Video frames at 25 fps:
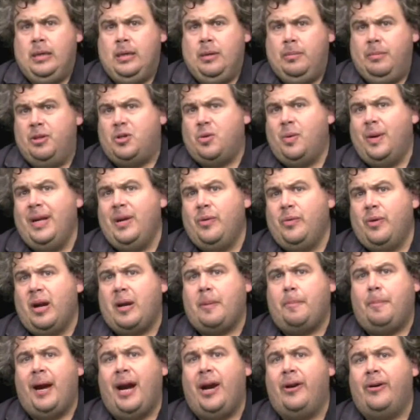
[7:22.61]
Between
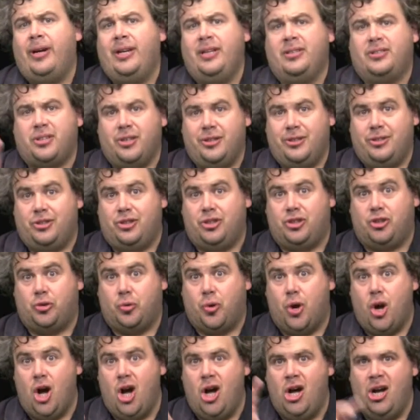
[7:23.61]
Rick Perry's
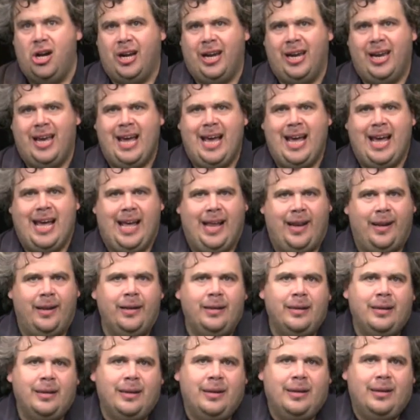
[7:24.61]
strong
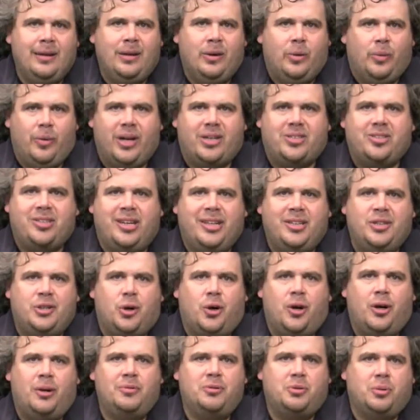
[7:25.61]
ad, Rick
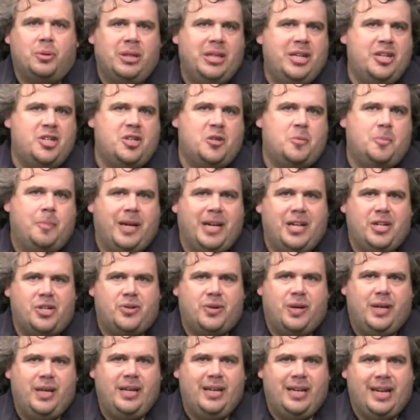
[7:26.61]
Santorum's religious
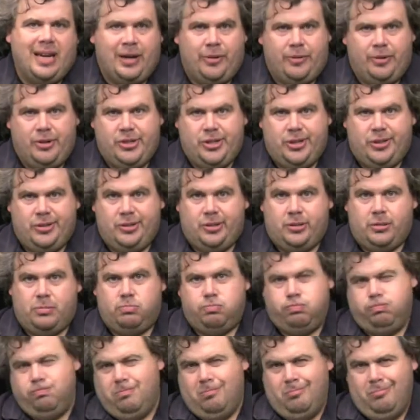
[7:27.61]
bigotry, Gingrich's,
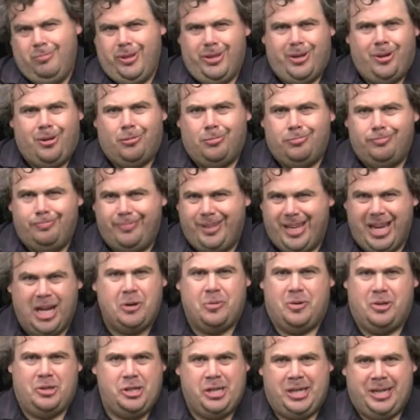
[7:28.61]

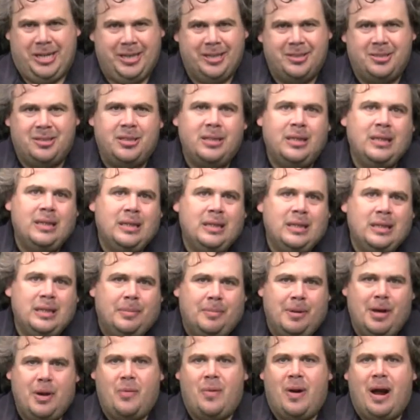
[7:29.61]
Gingrichiness,
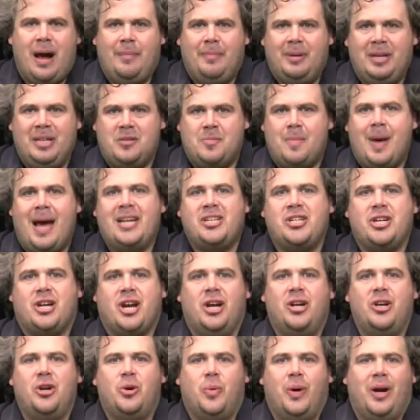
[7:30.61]
Mitt Romney's magic
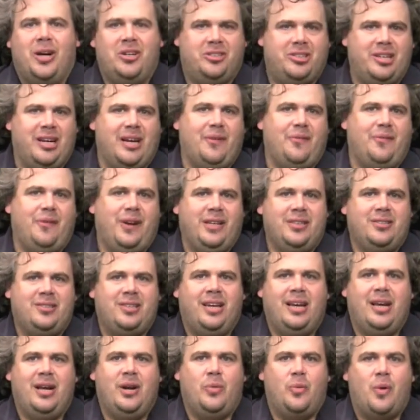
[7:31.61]
underwear
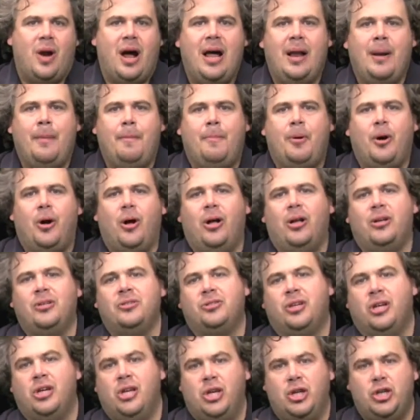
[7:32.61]
sycophancy, and Ron
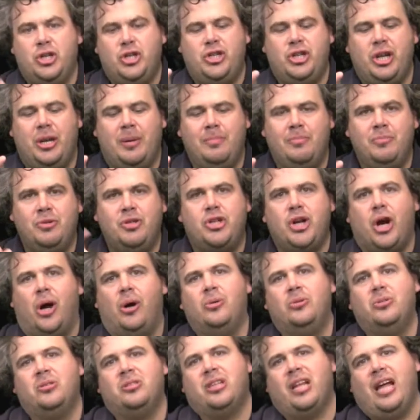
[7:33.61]
Paul's Jim
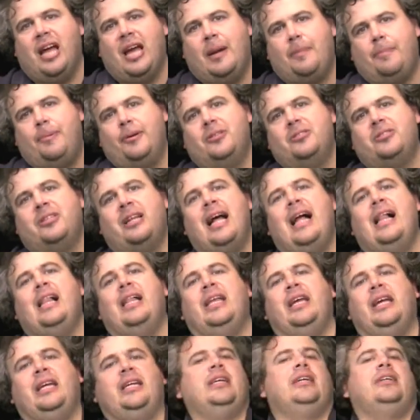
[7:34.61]
Jones-like
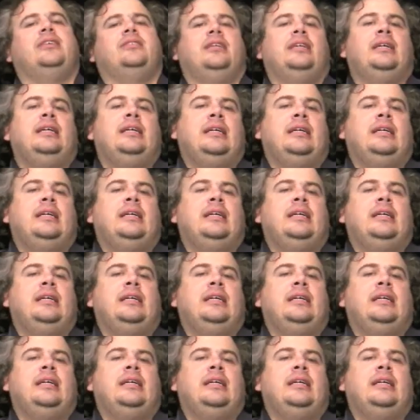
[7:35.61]
personality cult,